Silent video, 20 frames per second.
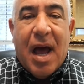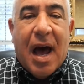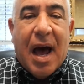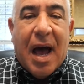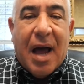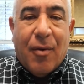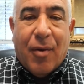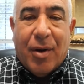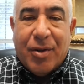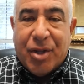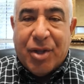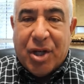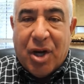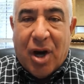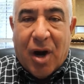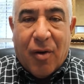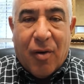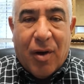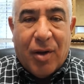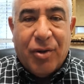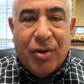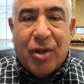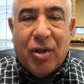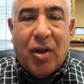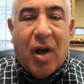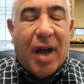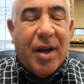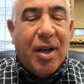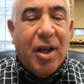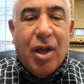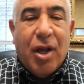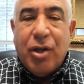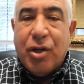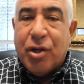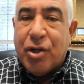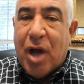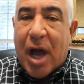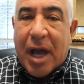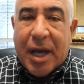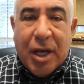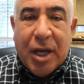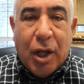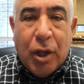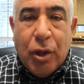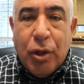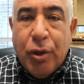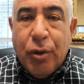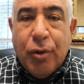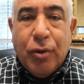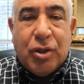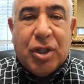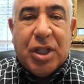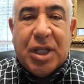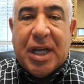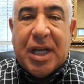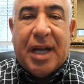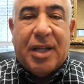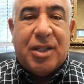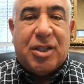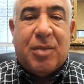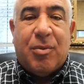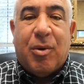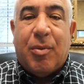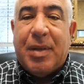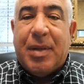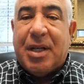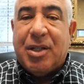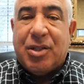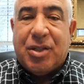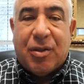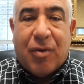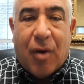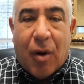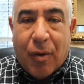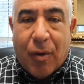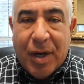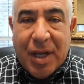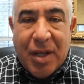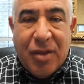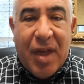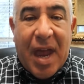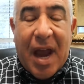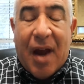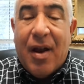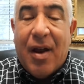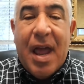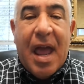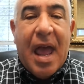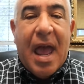I want the car on the lot. You're not going to lose the customer because they're already there.